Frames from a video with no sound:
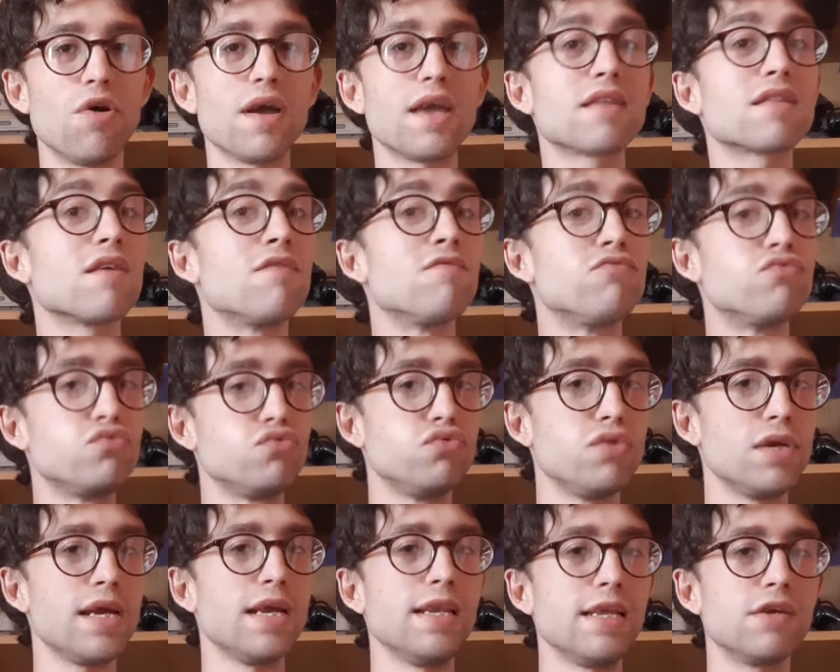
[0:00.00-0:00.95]
It's a
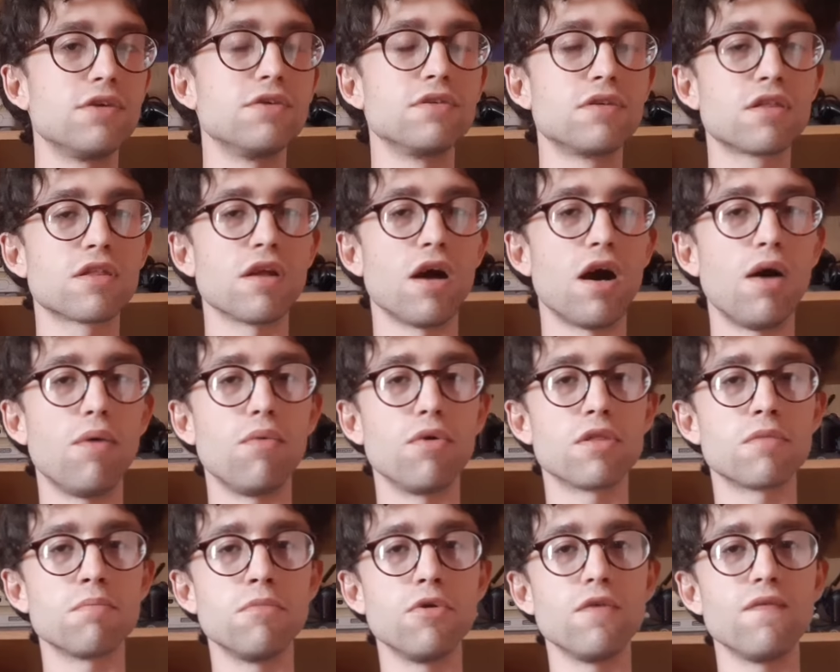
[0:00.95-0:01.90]
really good Star
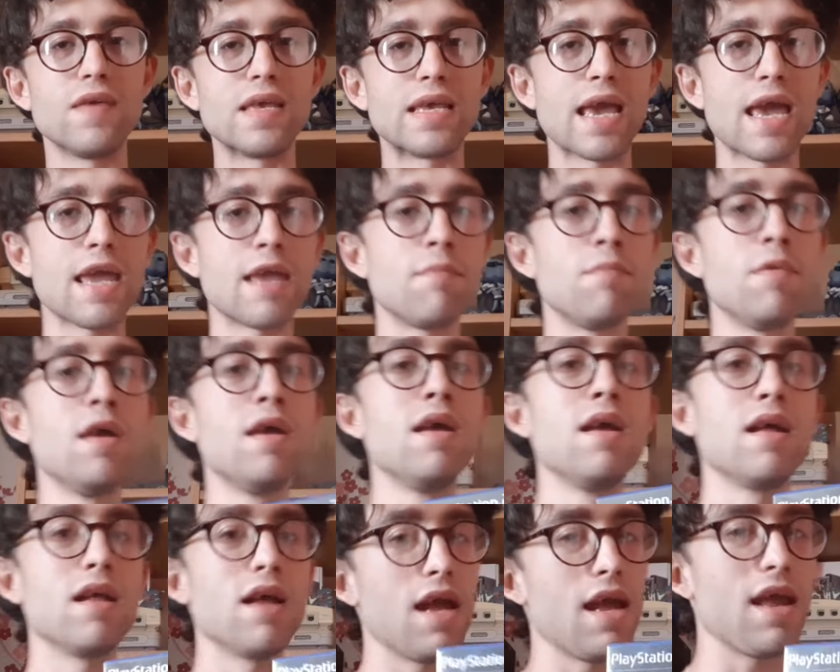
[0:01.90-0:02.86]
Wars movie game.
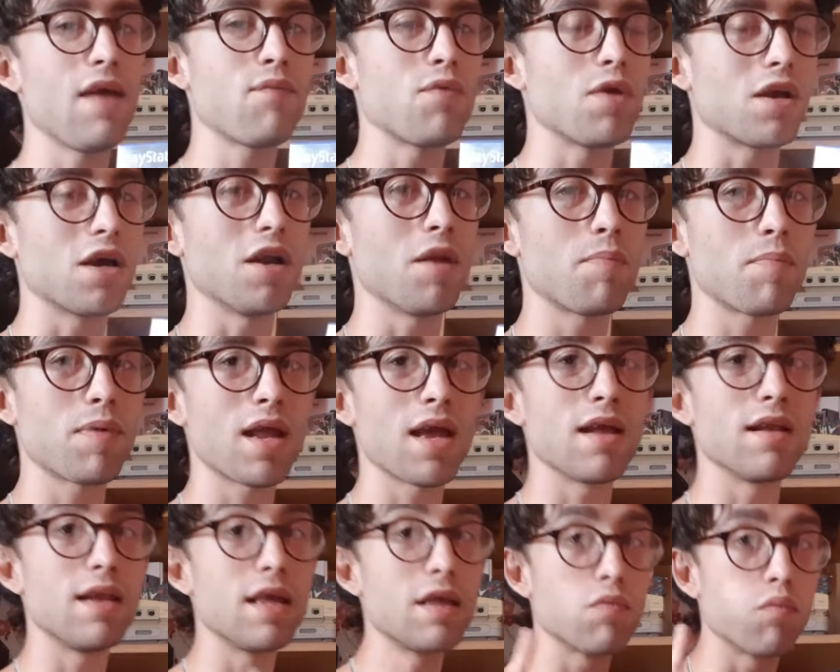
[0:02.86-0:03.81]
If you're going to play
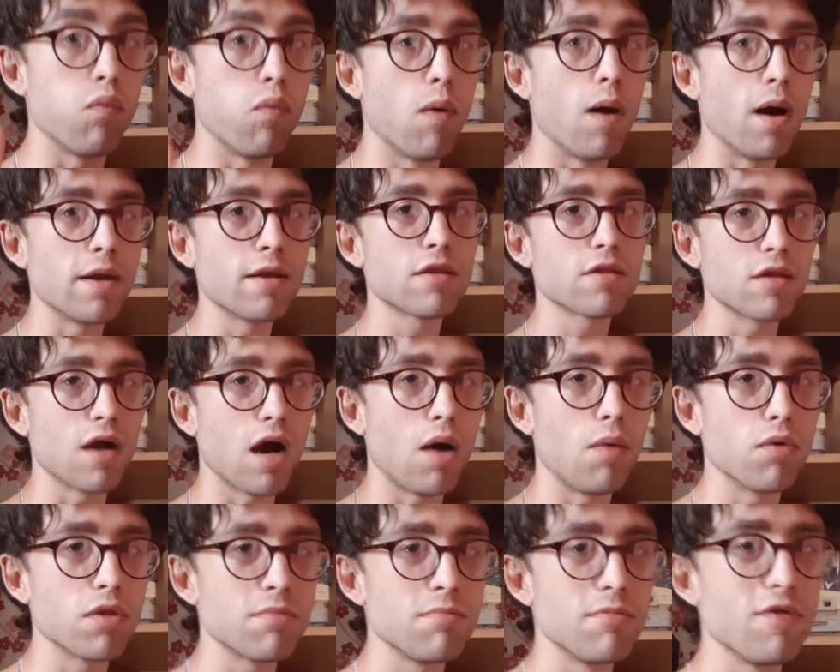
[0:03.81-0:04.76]
at least one Star
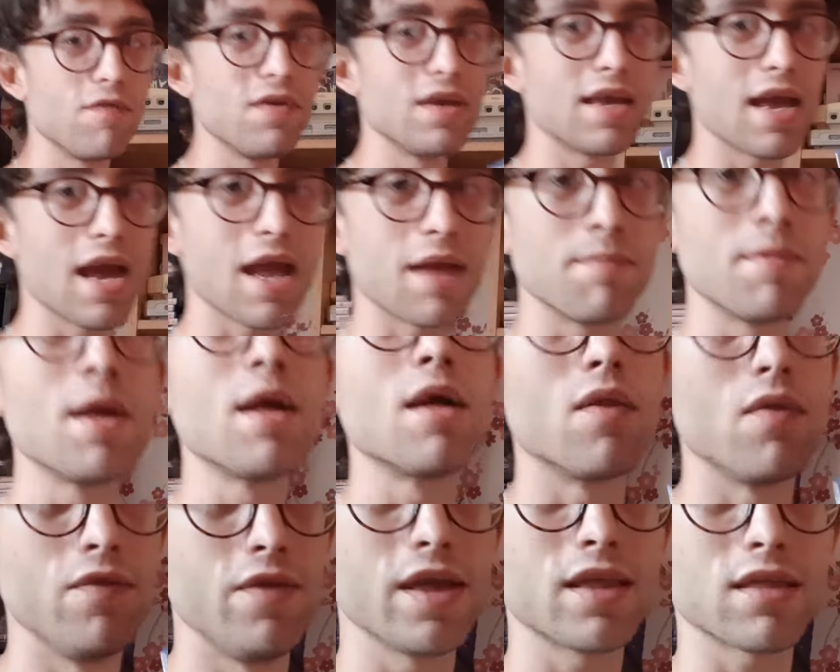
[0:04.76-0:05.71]
Wars movie game,
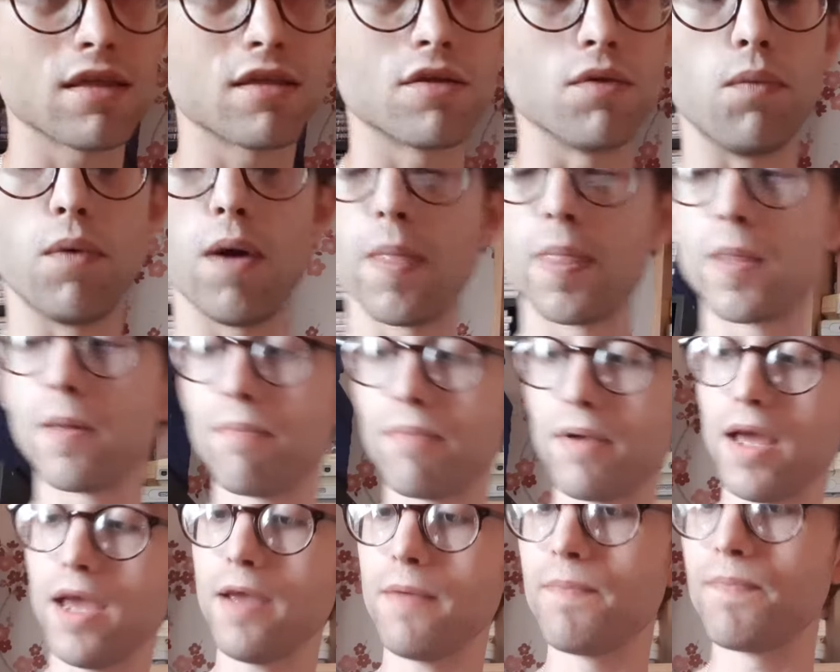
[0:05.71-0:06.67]
this is the one to play.